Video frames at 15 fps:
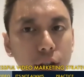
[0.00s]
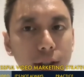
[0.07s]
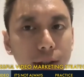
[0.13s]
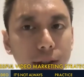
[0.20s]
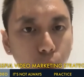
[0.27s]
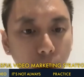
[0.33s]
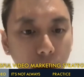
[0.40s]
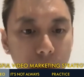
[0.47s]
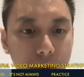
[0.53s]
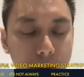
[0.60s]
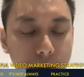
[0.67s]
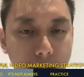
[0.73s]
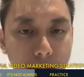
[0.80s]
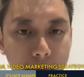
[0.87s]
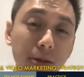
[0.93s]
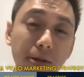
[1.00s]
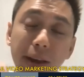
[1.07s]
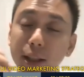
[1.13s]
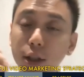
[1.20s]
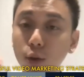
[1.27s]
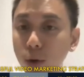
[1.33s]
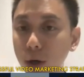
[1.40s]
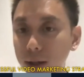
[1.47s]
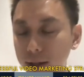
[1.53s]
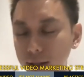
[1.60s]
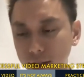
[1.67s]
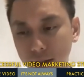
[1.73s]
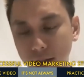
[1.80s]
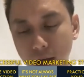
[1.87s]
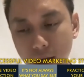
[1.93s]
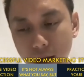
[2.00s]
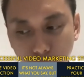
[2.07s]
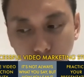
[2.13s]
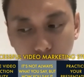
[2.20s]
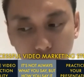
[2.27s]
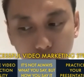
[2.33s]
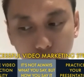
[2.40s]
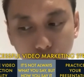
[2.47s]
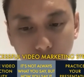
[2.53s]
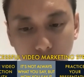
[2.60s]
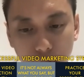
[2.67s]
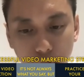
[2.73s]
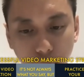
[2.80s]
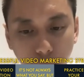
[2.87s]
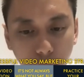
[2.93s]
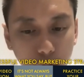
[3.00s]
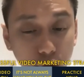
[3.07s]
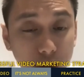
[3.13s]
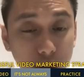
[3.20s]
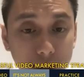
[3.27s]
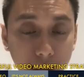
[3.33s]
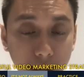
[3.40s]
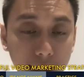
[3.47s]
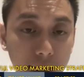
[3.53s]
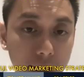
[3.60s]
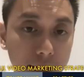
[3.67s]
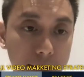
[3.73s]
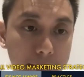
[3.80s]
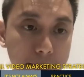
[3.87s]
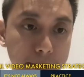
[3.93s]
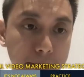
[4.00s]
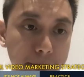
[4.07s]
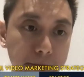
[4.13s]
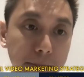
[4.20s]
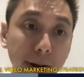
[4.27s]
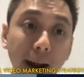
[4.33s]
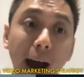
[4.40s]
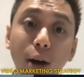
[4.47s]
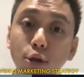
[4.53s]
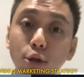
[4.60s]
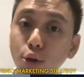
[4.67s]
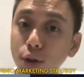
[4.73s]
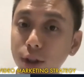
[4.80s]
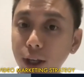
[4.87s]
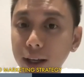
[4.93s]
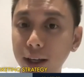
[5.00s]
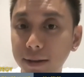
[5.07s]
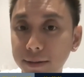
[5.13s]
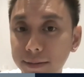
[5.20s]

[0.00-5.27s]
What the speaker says: is one. Next one is more towards not what you say, but how you say it.